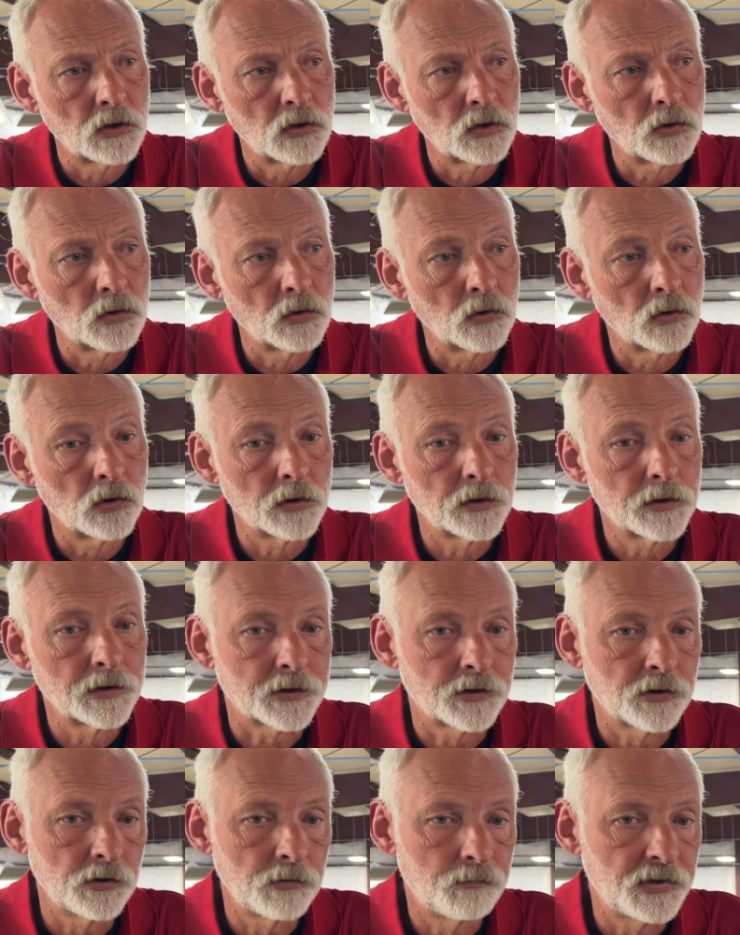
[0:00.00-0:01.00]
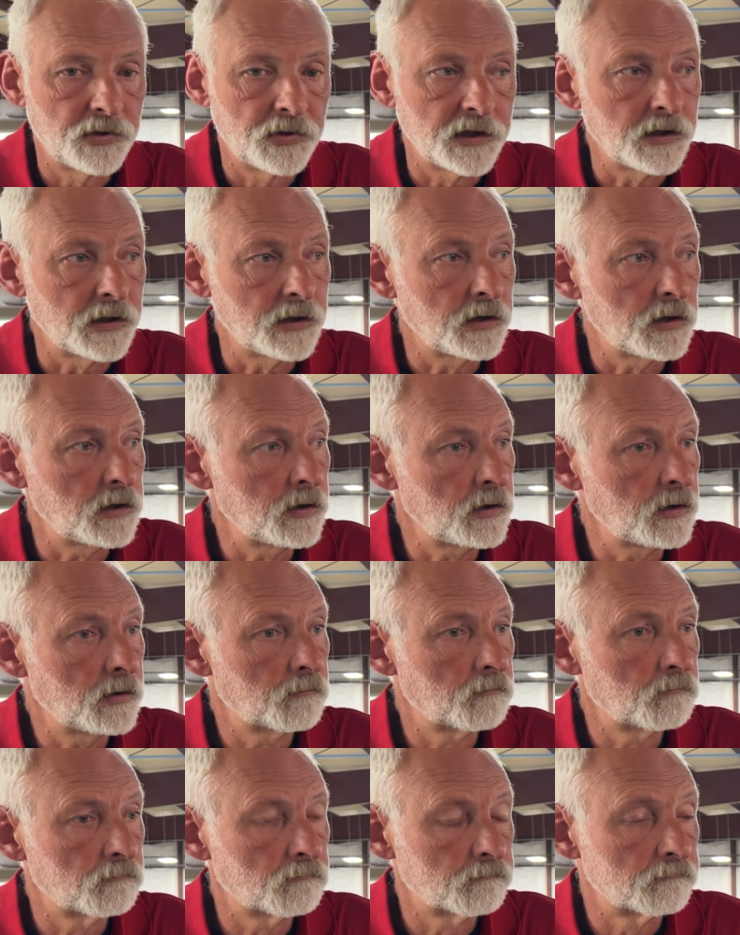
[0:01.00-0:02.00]
or it could be
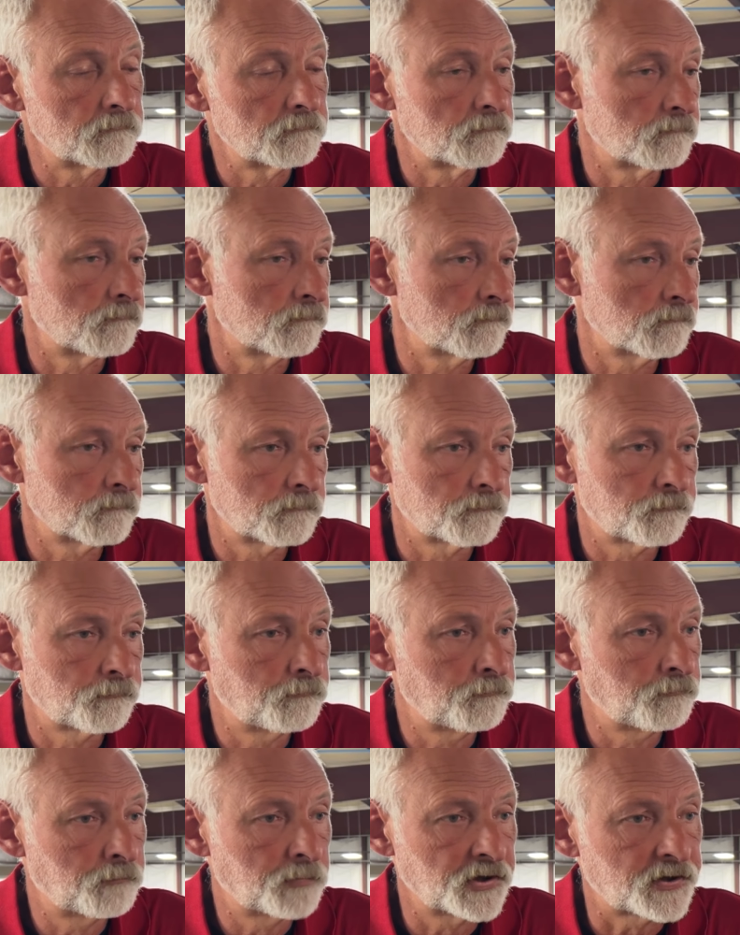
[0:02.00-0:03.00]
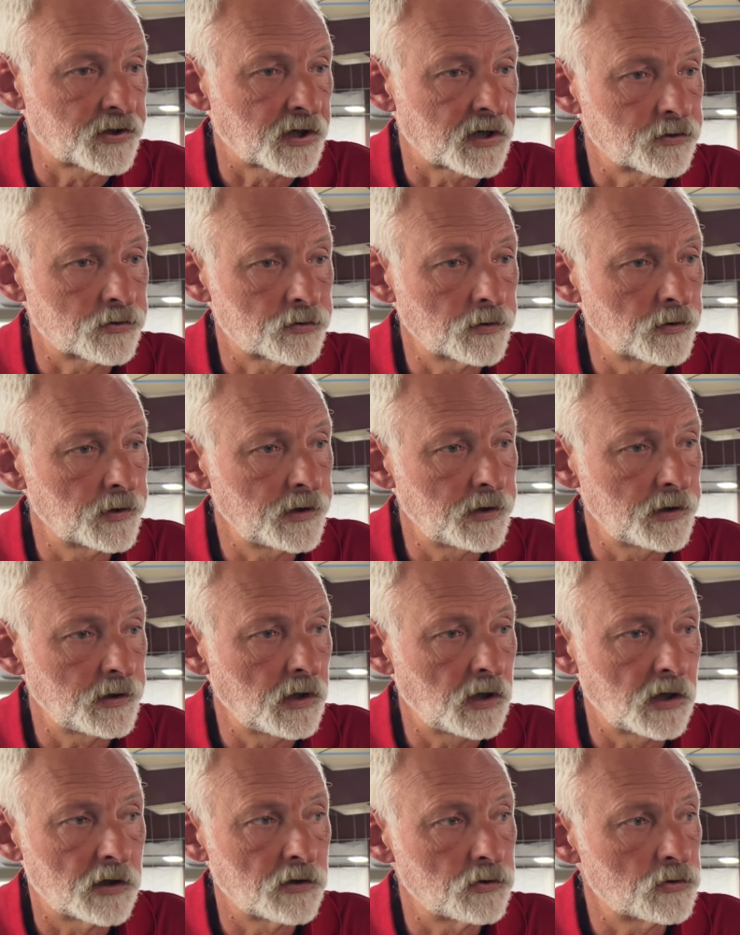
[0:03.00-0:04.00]

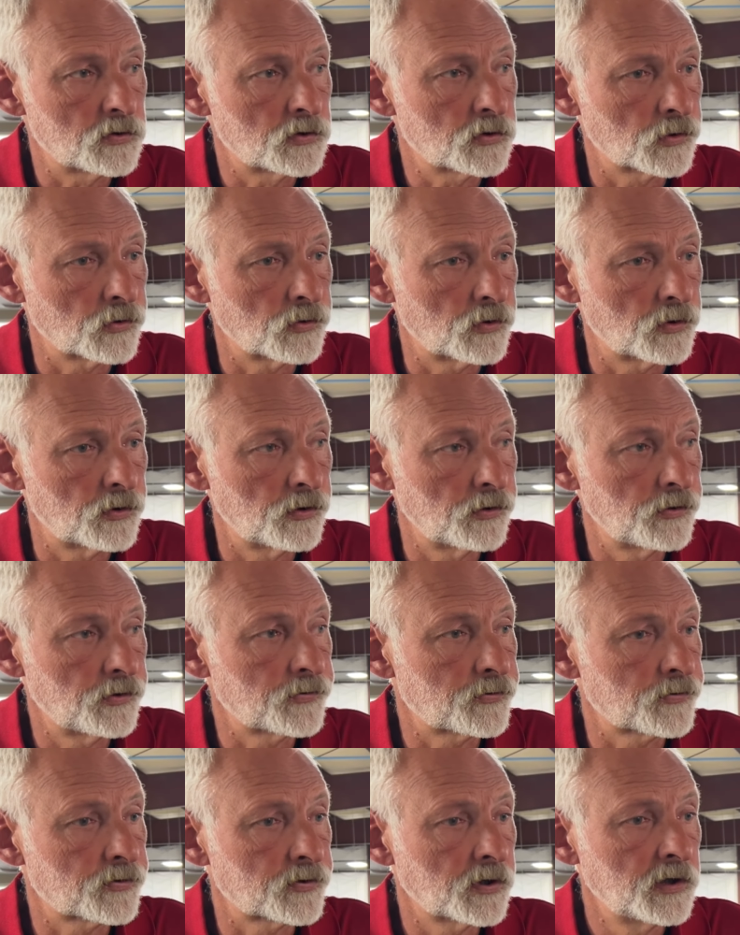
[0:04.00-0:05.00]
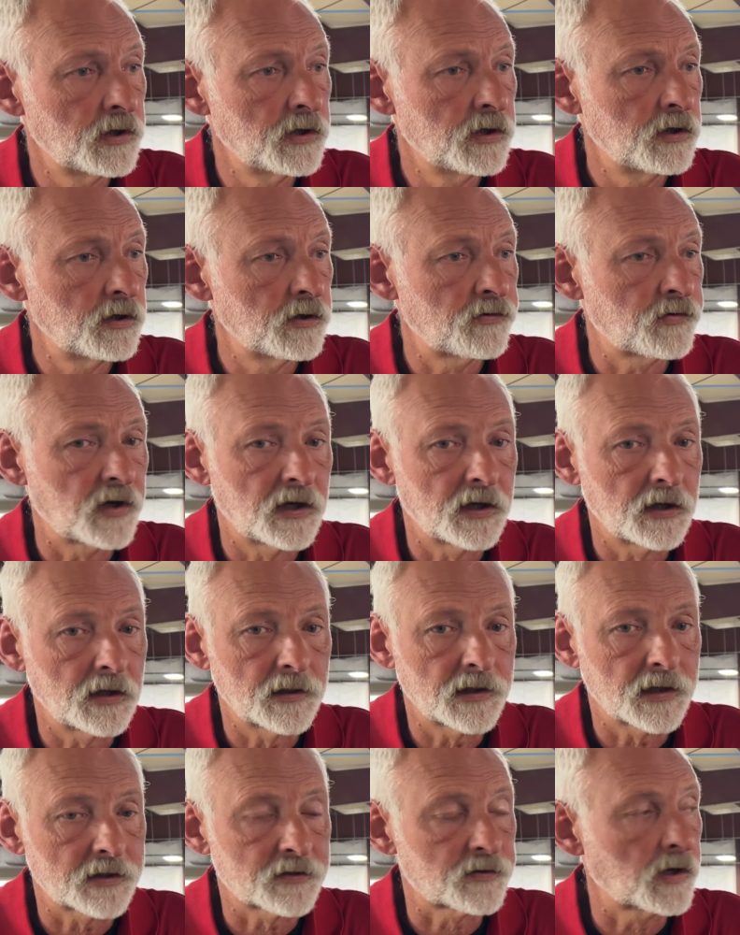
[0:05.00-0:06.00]
potentially insurers saying
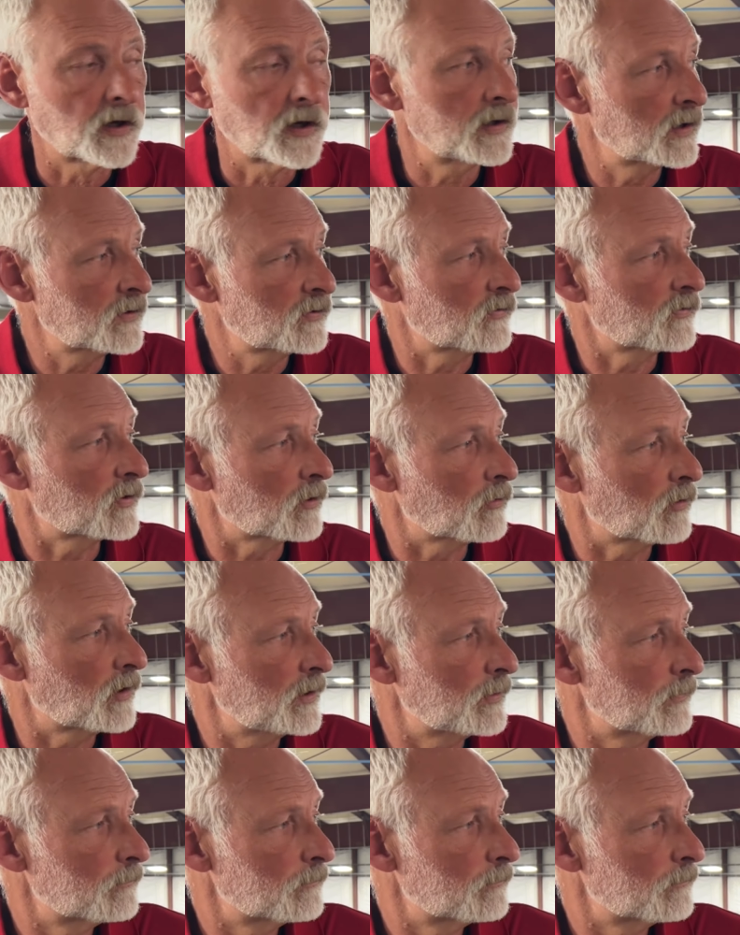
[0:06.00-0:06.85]
that's not necessary.